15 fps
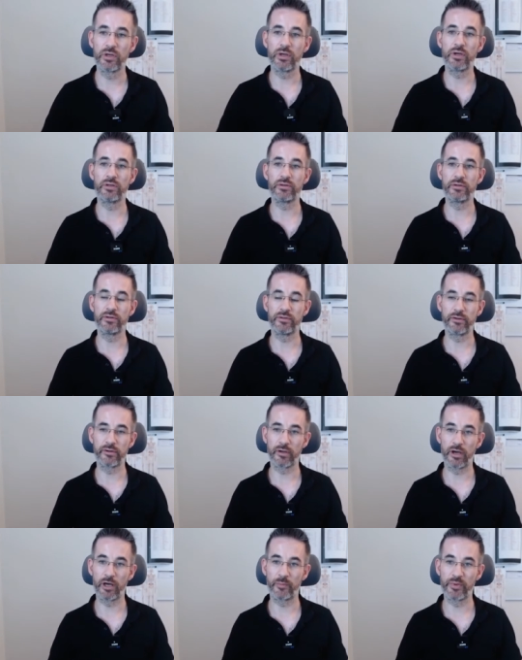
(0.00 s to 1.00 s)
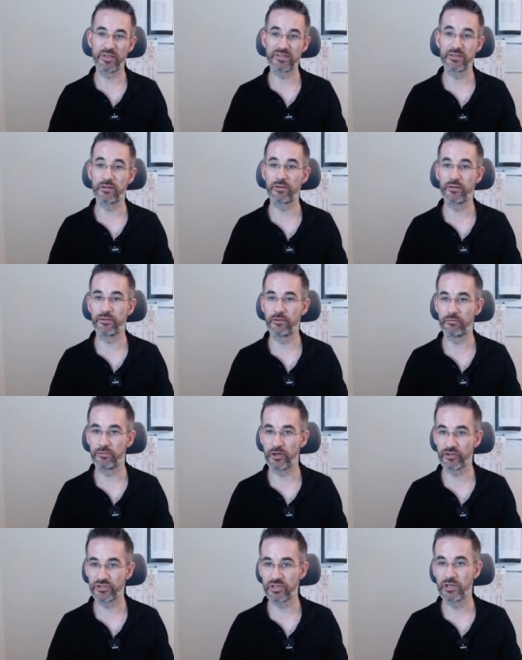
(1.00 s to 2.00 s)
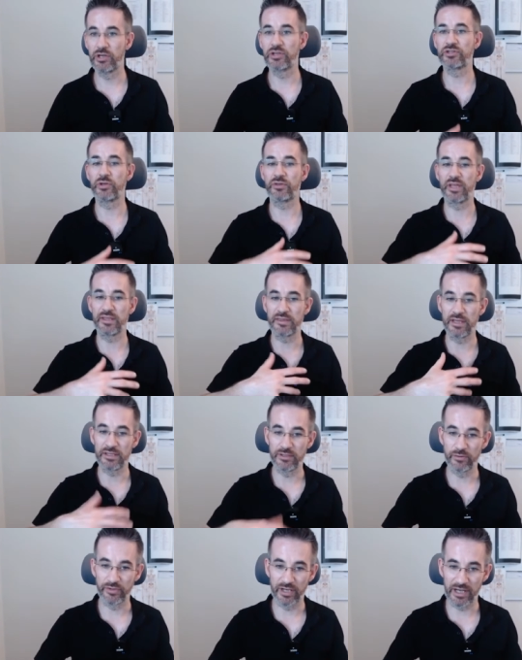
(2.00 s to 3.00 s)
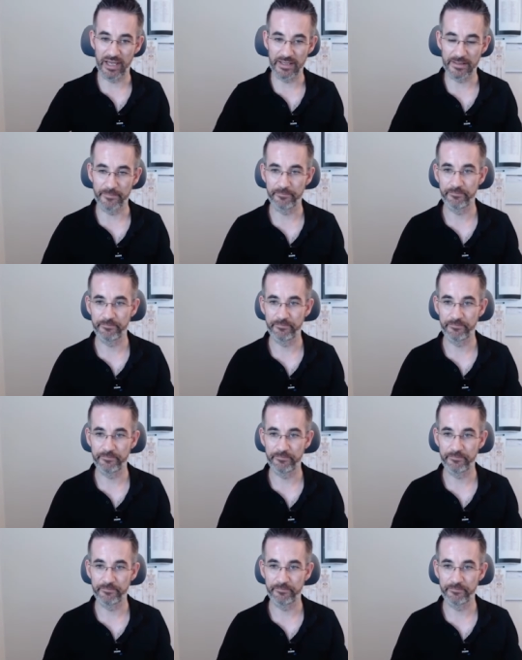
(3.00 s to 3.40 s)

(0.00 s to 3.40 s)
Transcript: under the carpets, under the rugs, so that they don't glide.